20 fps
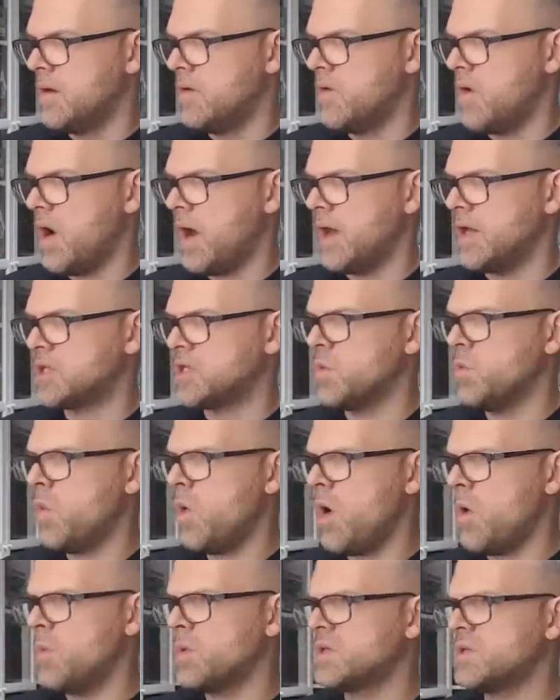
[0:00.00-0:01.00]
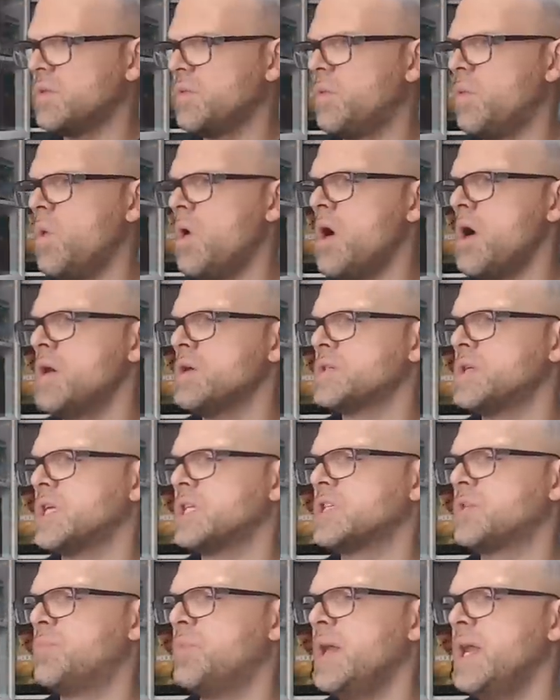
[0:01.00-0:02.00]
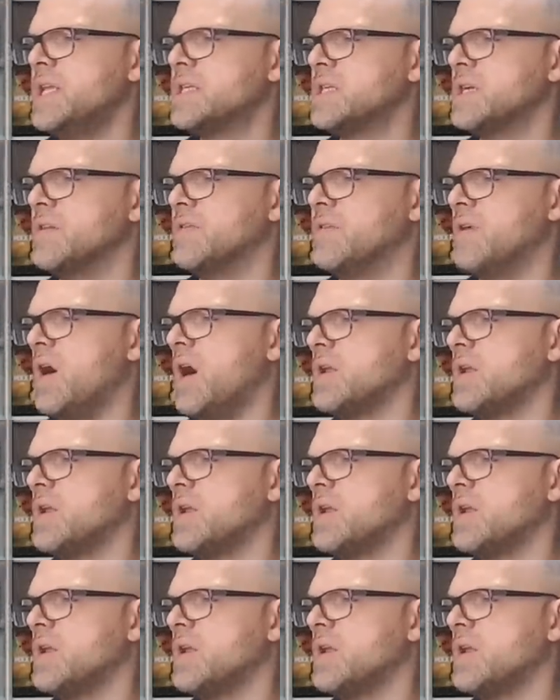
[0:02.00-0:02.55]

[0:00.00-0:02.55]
Right, so what was the worst expletive